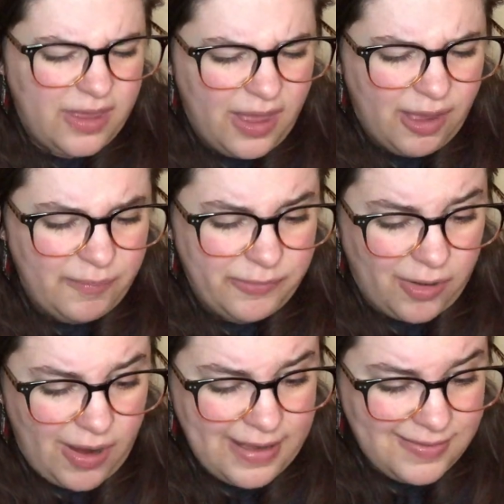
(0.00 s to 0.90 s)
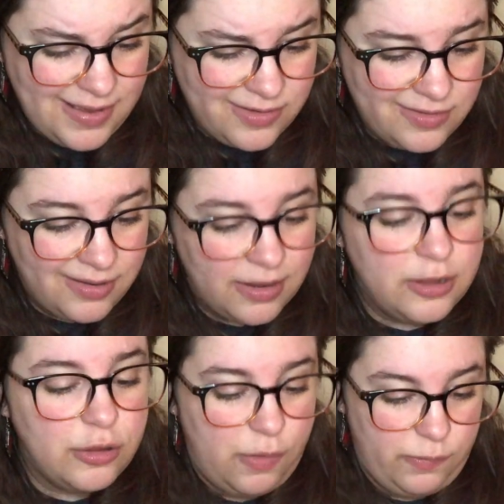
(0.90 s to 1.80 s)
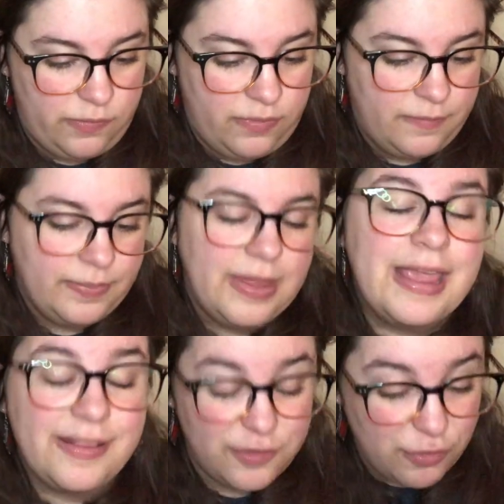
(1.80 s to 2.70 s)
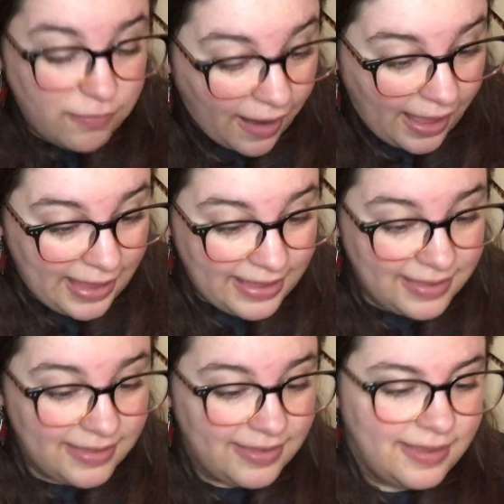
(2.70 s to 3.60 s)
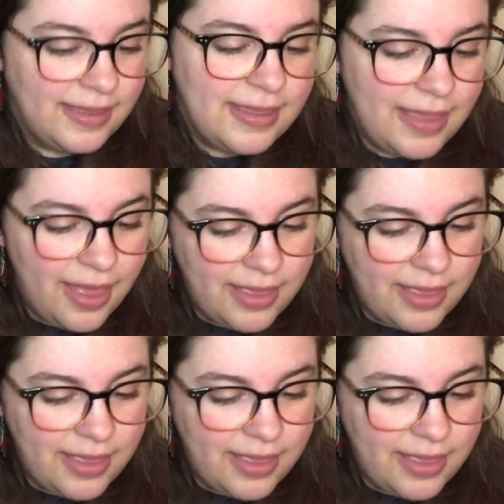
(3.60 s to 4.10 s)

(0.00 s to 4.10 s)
Um, your eyes itch? Close. It's cry. Yeah,